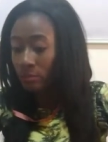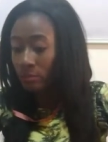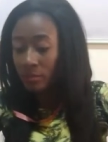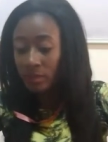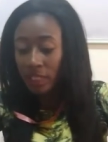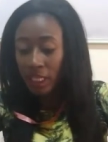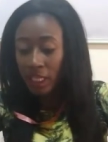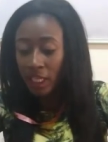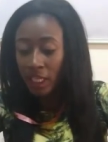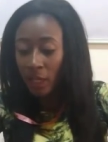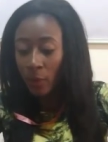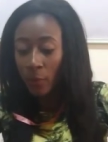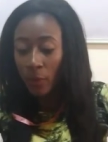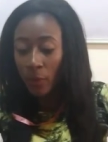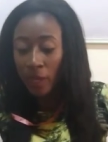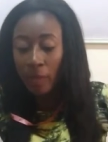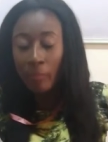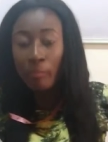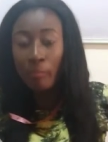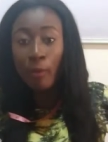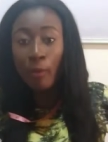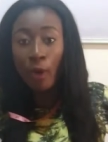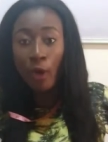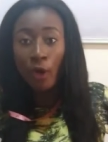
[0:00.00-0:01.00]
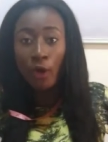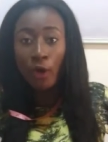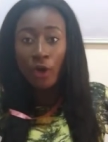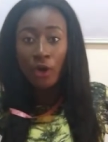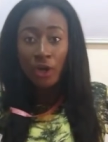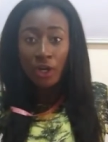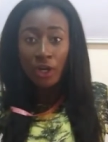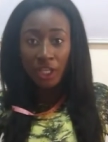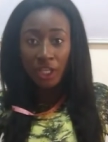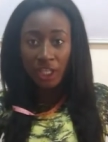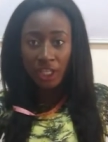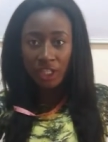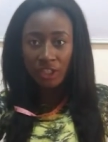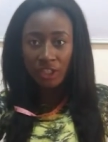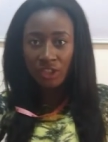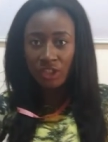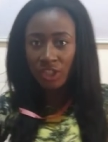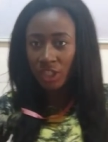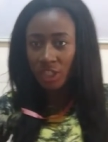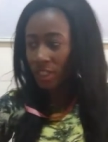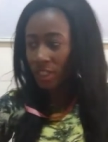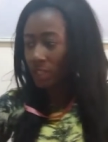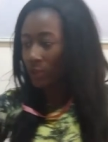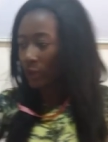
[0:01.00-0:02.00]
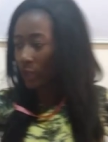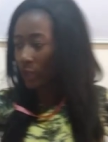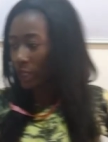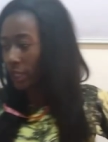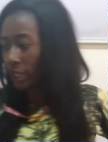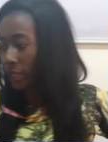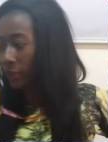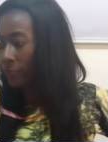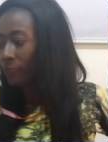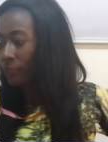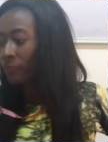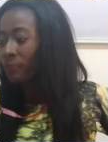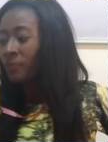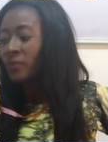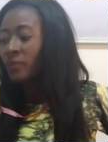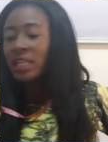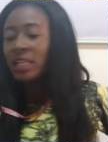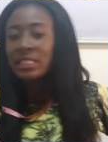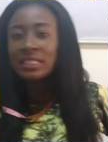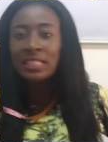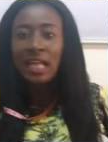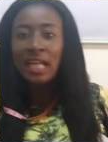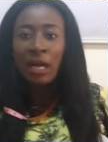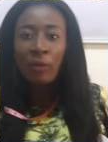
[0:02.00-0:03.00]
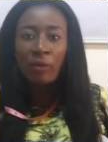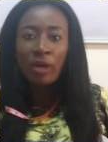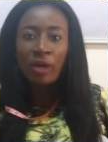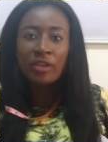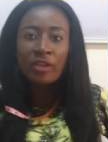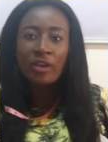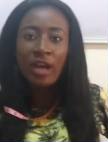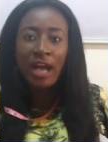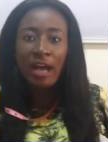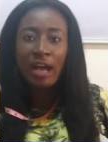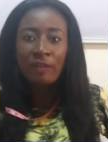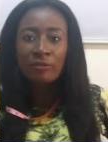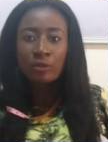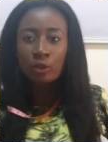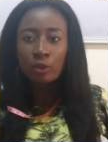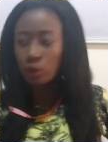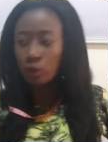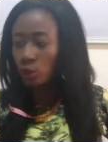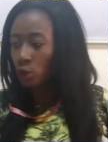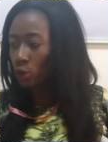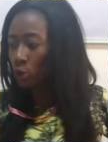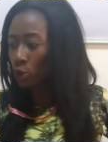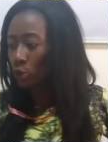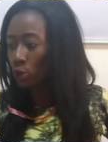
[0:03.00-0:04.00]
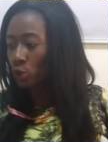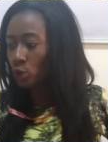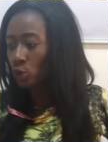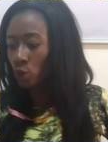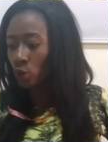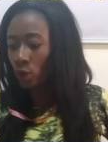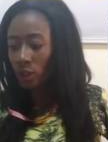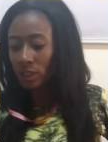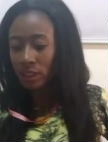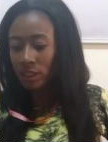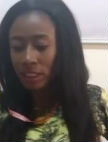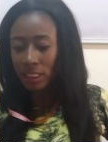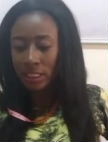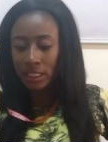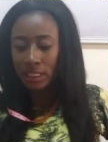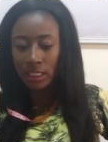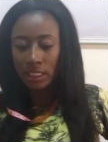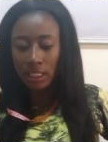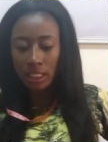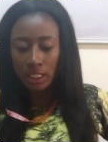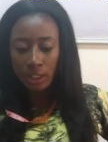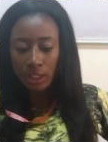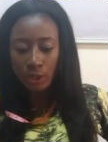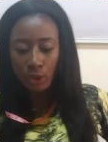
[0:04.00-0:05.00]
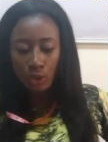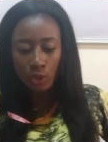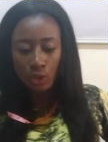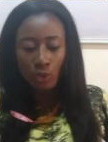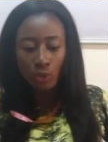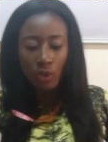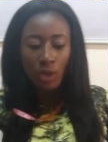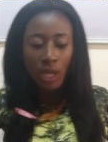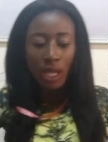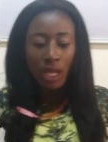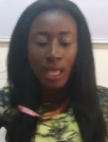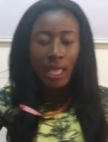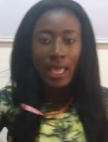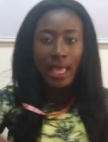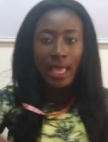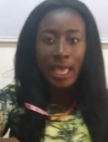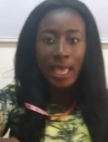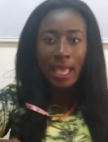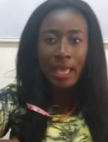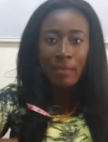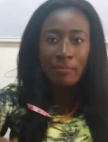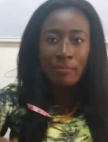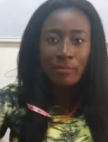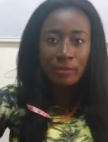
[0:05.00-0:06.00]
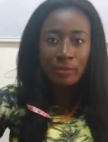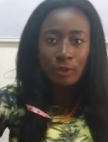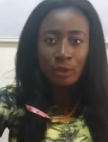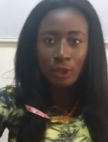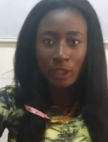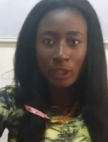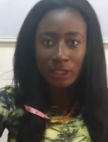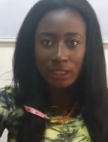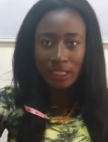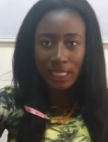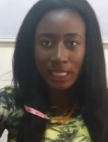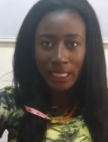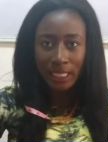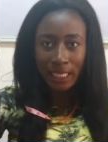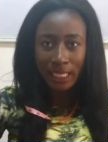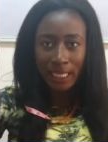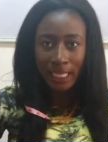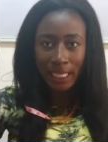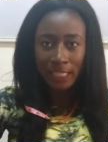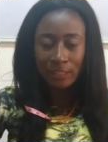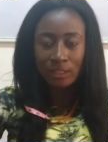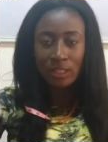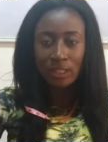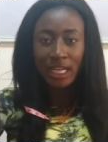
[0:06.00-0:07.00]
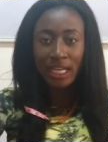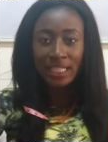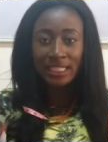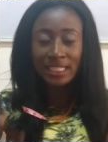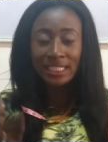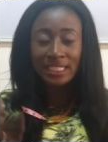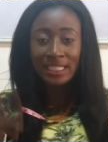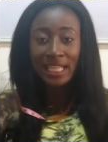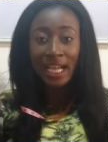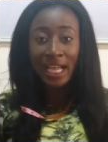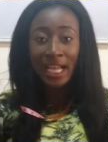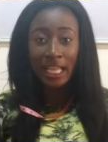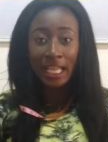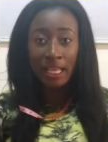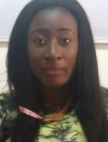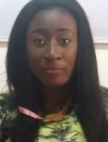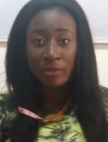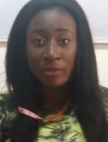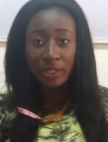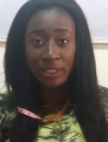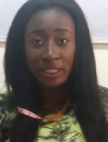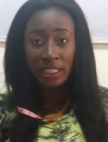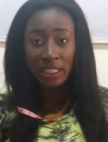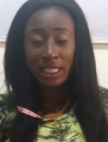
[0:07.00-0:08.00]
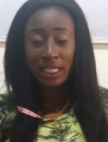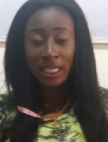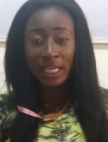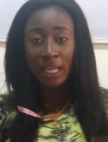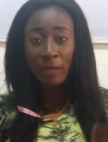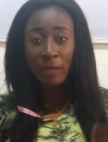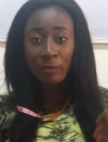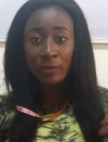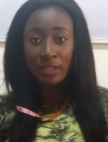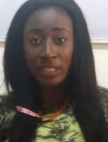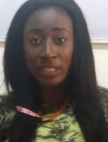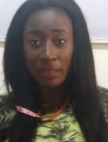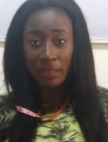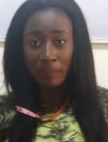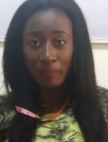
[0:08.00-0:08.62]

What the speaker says: take away more inches. Okay, now what you have to do to sew this is to hem your neckline. You can either hem your neckline with a